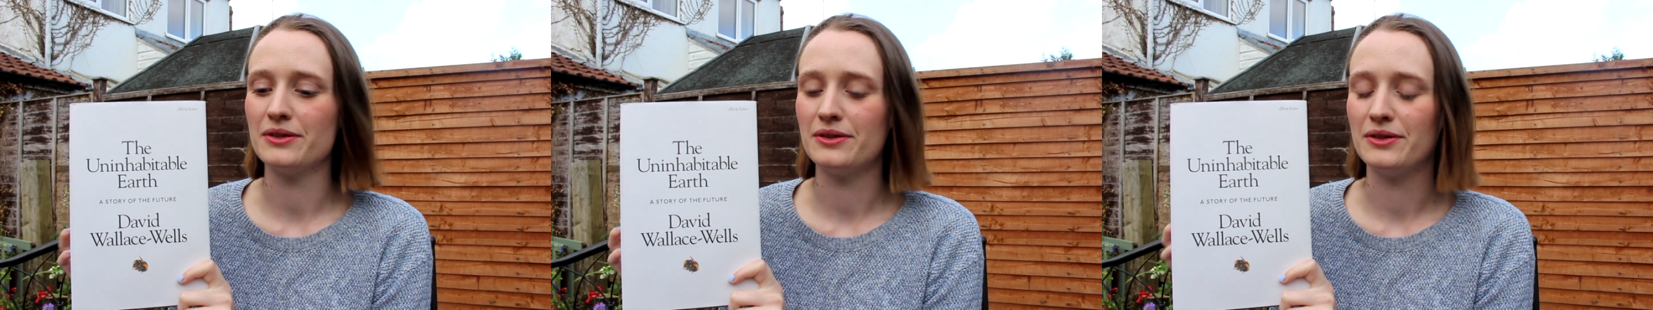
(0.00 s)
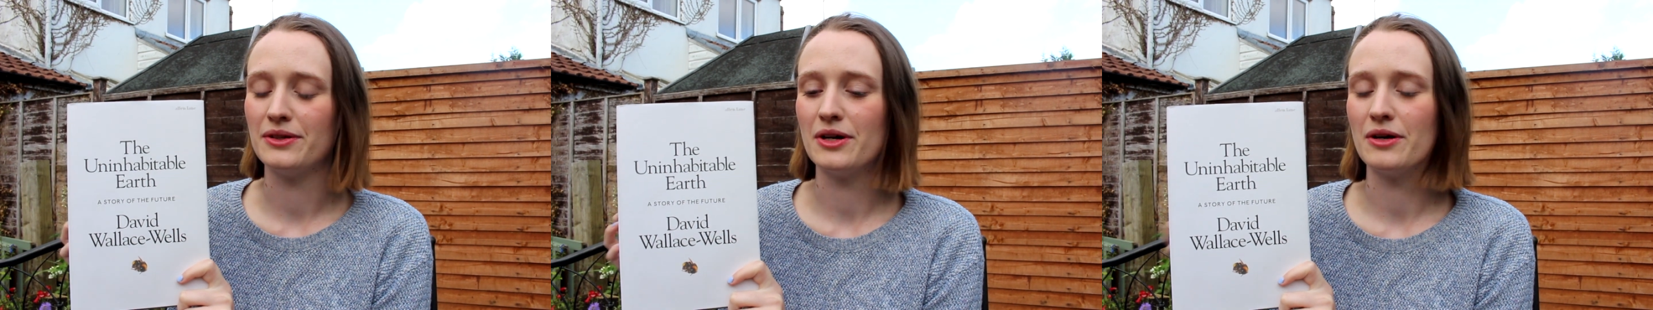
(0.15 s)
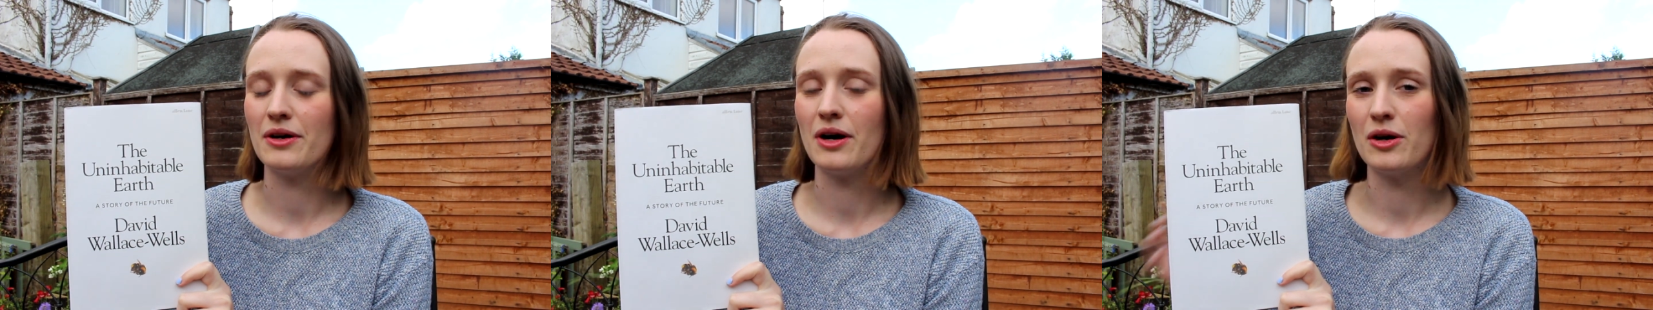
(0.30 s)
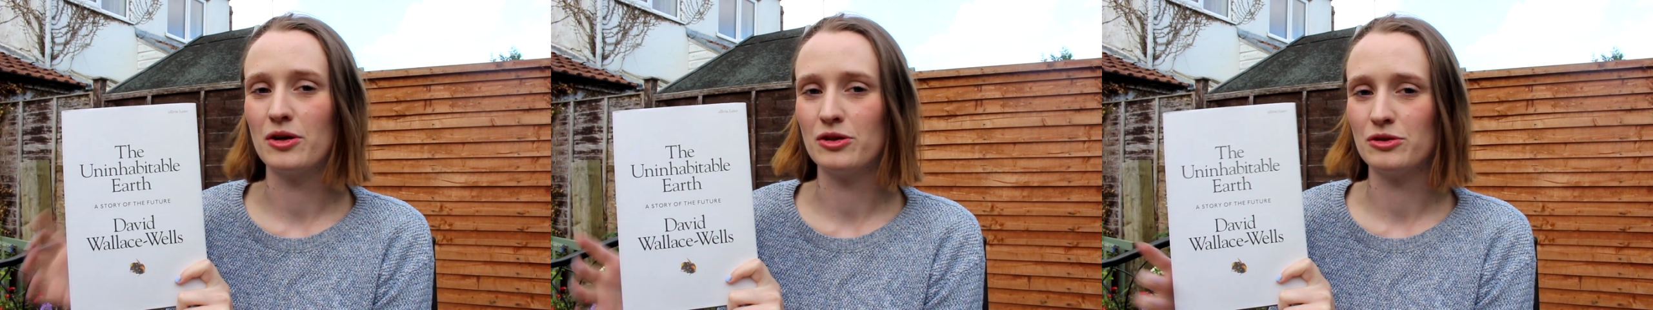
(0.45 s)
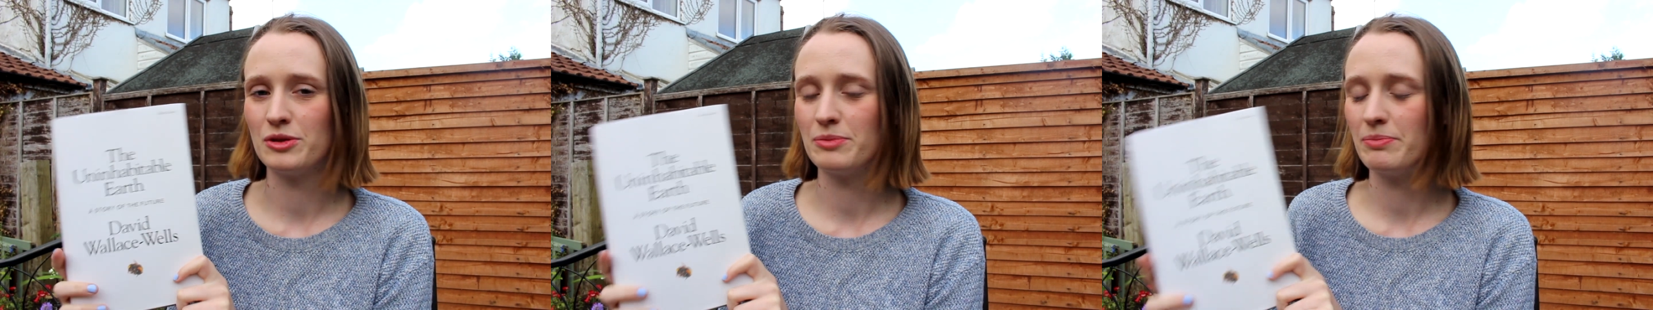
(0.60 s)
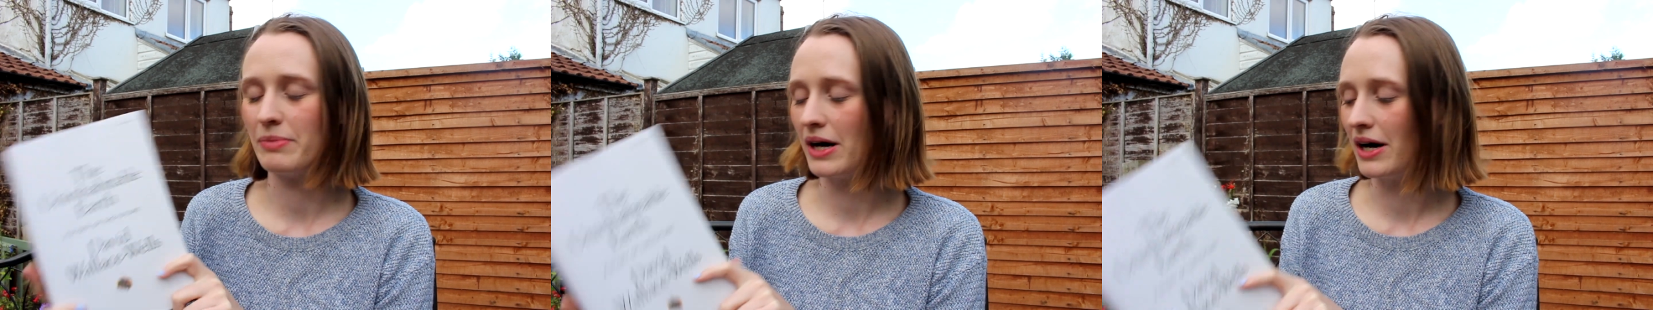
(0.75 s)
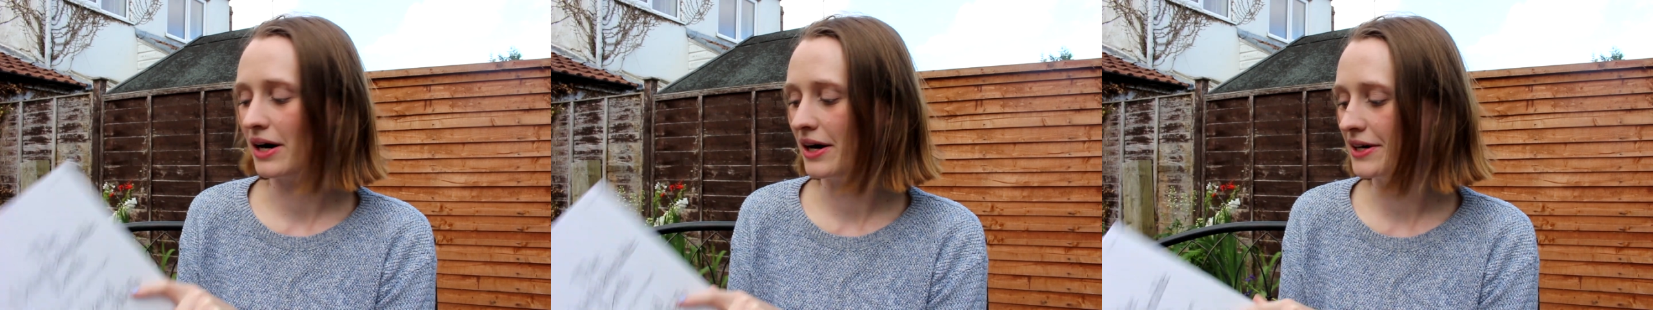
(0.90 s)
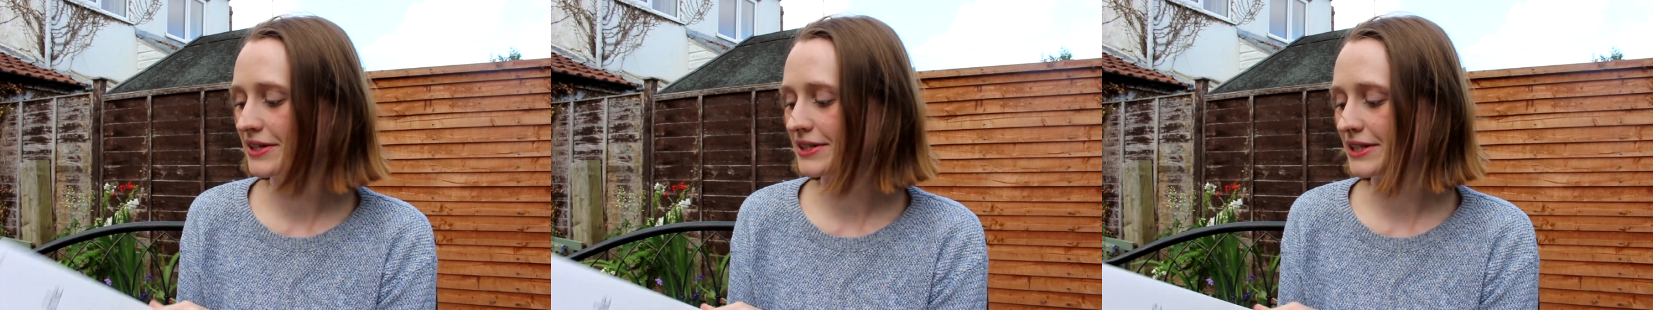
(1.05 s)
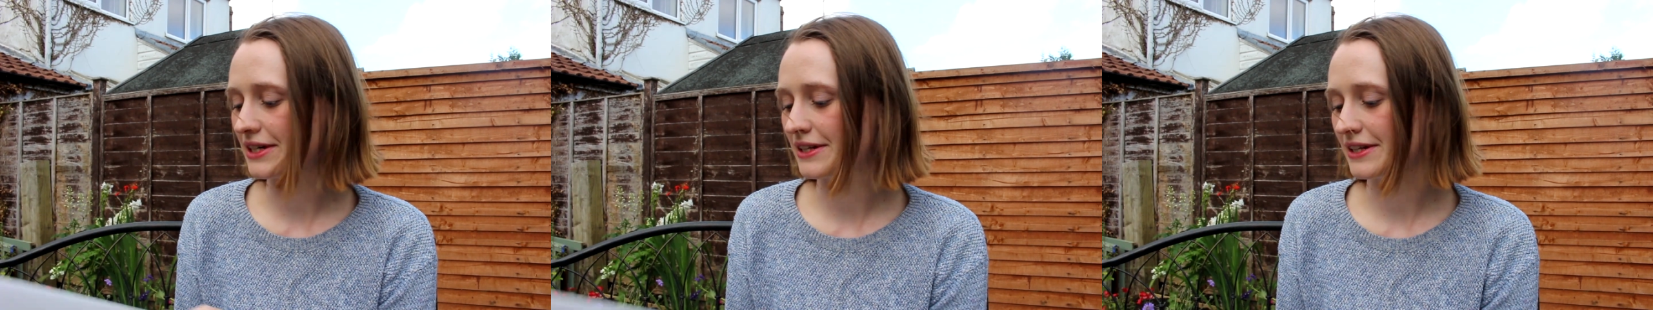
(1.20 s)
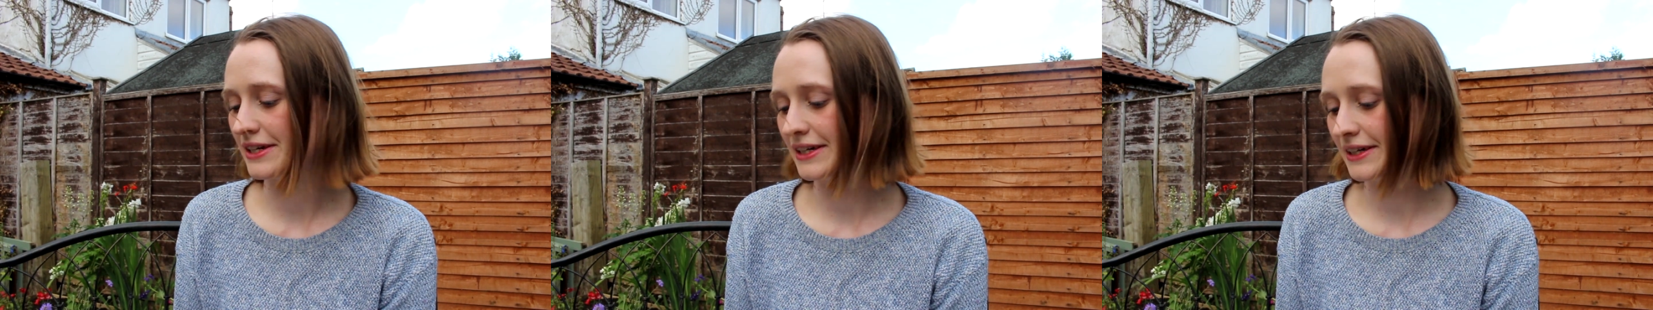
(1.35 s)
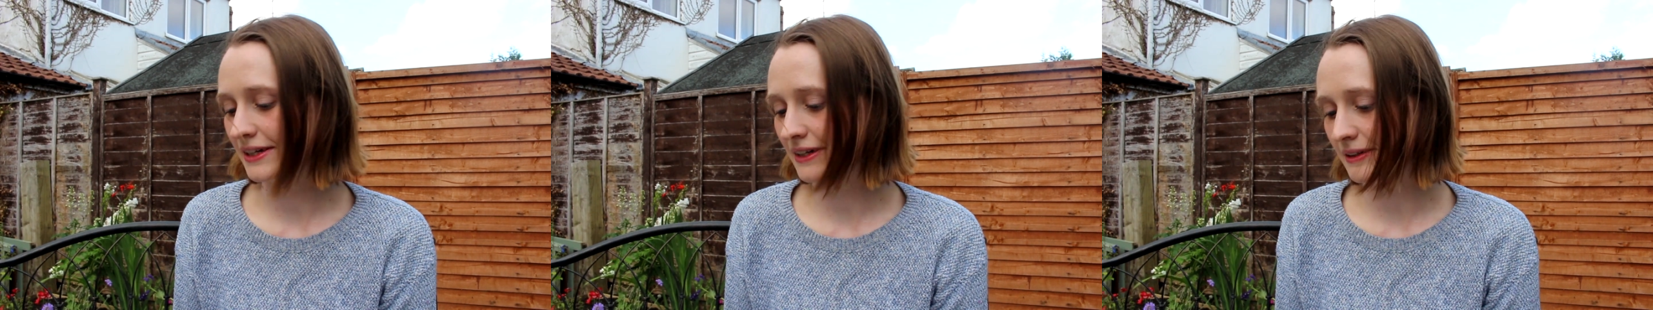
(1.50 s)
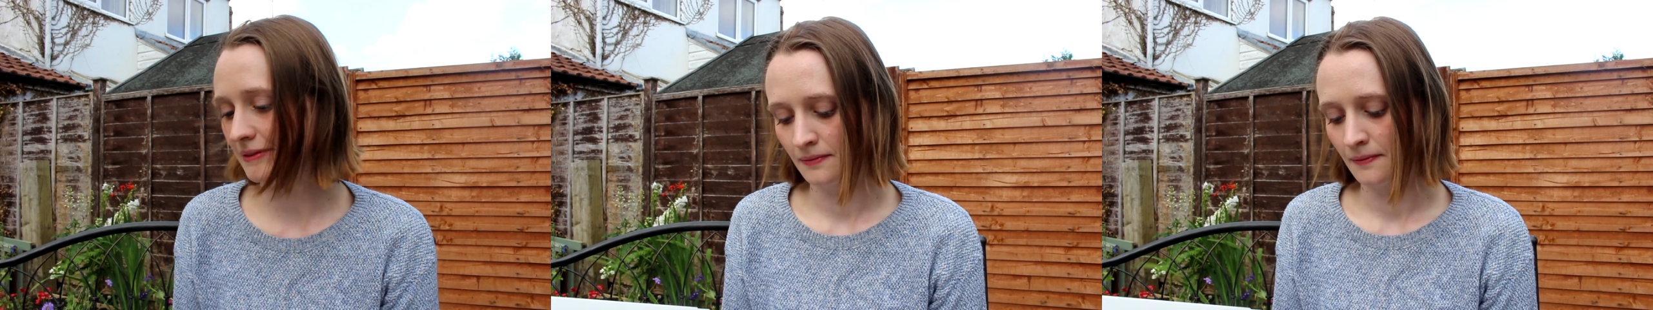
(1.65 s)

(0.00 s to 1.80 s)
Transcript: no holds barred I think.